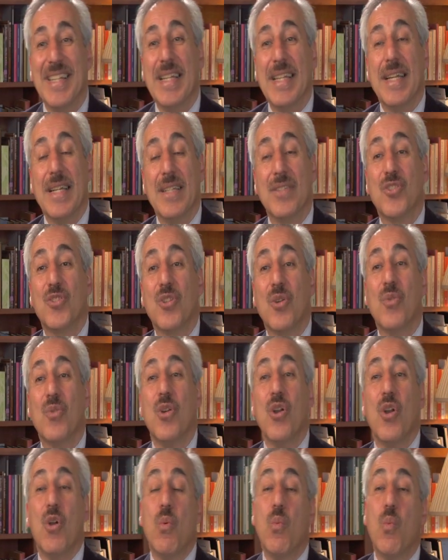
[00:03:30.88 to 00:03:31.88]
And so
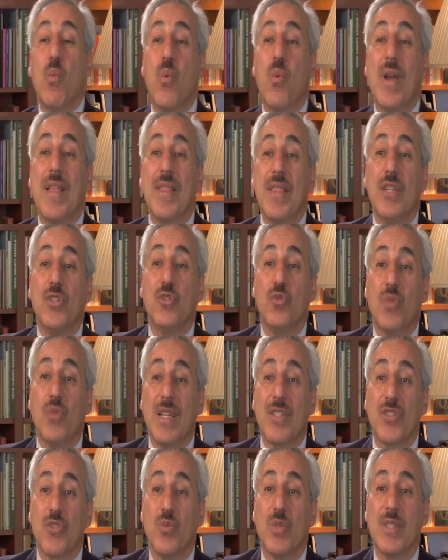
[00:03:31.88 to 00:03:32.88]
when the
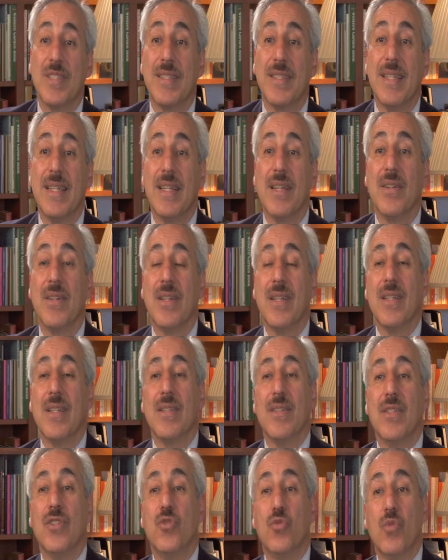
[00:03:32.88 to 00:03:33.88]
dress was there,
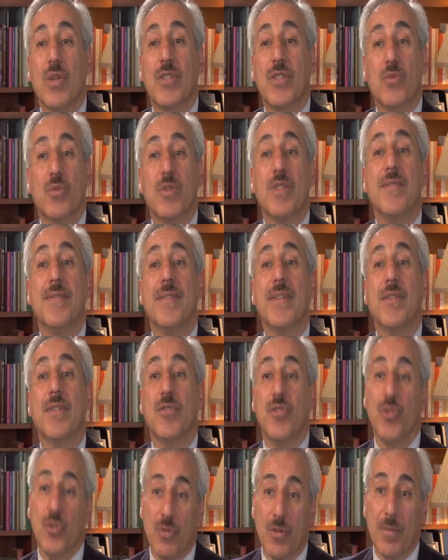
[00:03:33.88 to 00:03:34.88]
the dress was very
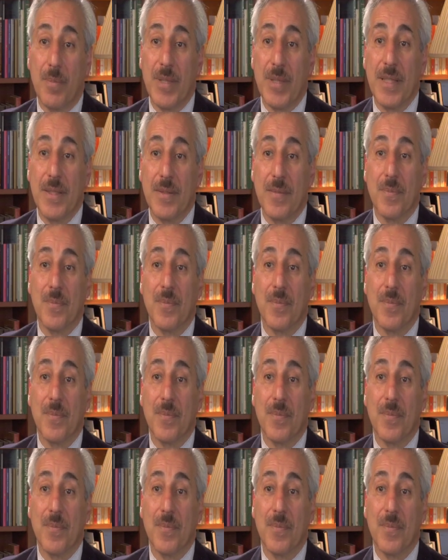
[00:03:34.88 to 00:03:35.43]
European,